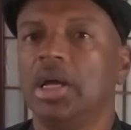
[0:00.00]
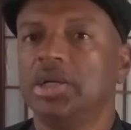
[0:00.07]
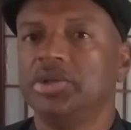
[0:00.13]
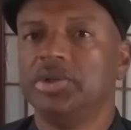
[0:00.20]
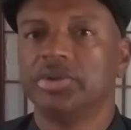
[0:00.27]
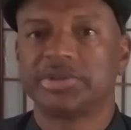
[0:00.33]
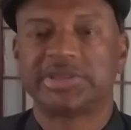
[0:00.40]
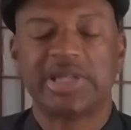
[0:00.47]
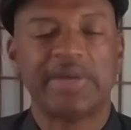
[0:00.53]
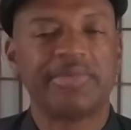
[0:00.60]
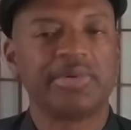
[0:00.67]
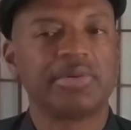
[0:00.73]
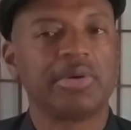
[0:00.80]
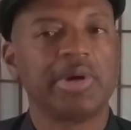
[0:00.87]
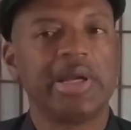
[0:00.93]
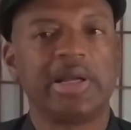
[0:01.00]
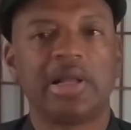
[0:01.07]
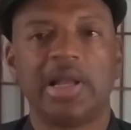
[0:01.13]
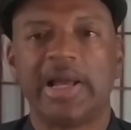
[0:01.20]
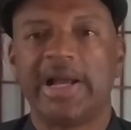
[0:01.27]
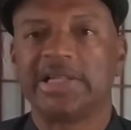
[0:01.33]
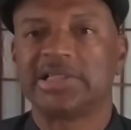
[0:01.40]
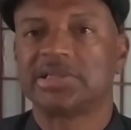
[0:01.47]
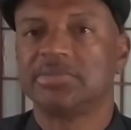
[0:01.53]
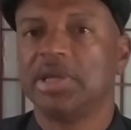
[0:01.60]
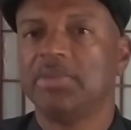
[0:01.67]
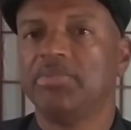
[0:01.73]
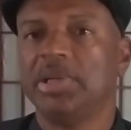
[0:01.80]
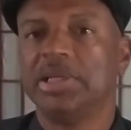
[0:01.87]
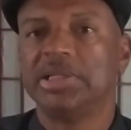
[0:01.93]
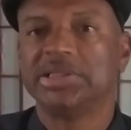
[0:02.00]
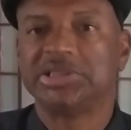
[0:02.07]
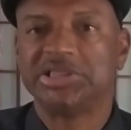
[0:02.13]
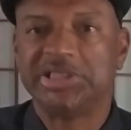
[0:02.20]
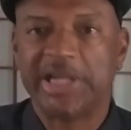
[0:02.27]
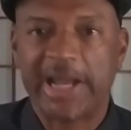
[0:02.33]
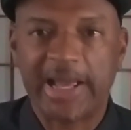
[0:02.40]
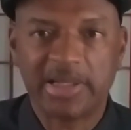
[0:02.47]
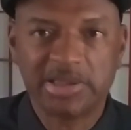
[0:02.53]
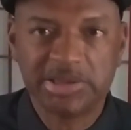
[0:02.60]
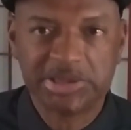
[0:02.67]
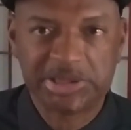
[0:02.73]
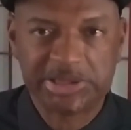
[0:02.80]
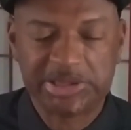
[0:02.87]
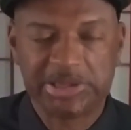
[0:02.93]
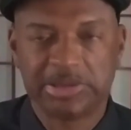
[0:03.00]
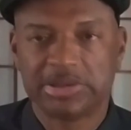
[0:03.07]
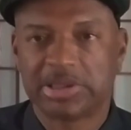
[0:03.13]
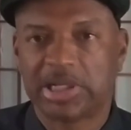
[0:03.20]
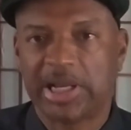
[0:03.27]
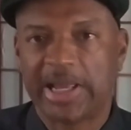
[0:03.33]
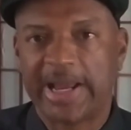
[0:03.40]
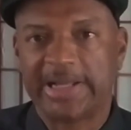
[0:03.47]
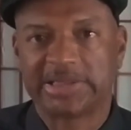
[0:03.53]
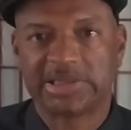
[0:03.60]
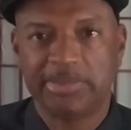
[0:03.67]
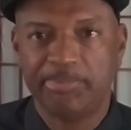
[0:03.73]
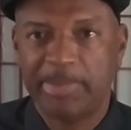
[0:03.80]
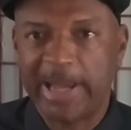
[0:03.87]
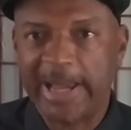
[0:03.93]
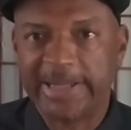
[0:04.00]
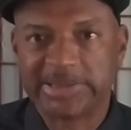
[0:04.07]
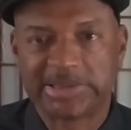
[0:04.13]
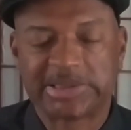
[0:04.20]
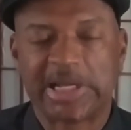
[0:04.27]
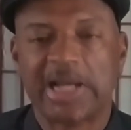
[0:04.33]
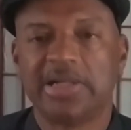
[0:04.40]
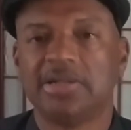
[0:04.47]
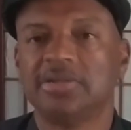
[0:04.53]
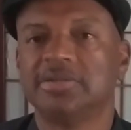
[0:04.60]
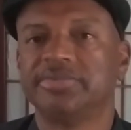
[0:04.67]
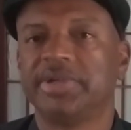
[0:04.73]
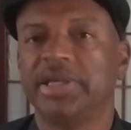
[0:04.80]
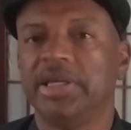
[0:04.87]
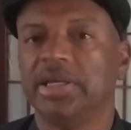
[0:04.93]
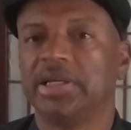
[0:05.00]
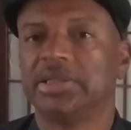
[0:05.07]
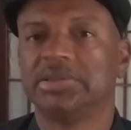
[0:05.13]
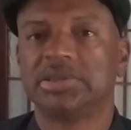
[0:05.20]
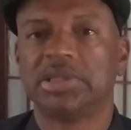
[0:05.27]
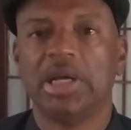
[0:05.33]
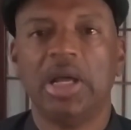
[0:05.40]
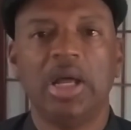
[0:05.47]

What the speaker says: Your 7th grade class may be the challenging class, the bad cycle of kids.